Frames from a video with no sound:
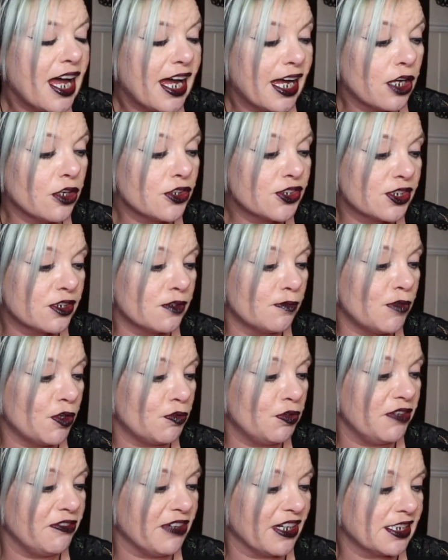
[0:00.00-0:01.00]
I got some
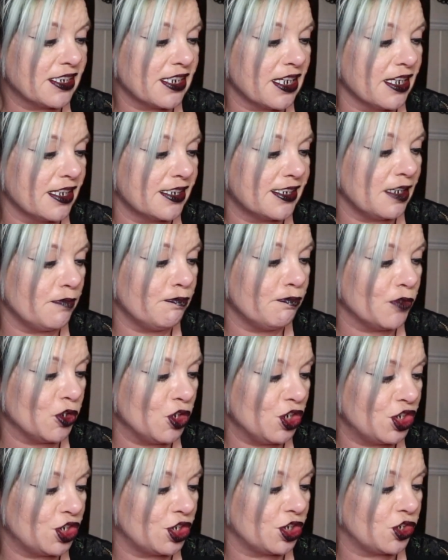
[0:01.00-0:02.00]
revitalising
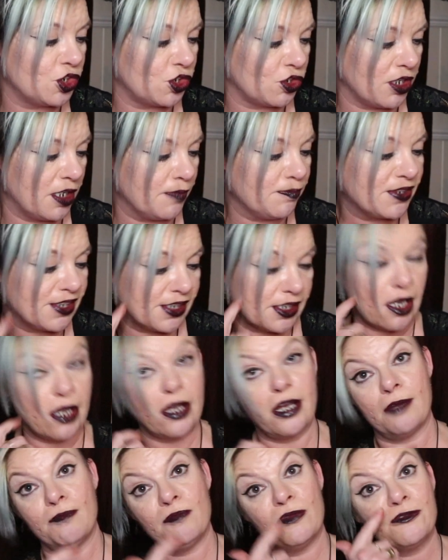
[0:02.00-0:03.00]
moisture strips
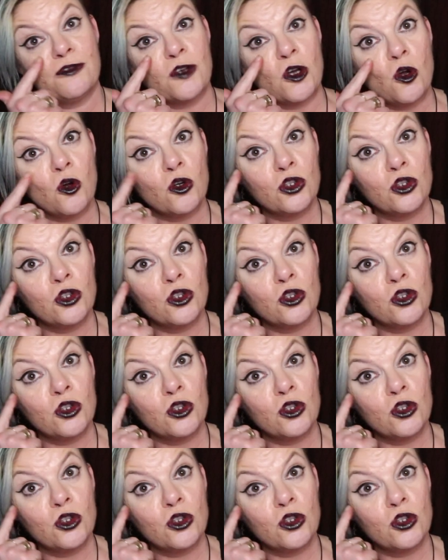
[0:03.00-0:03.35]
for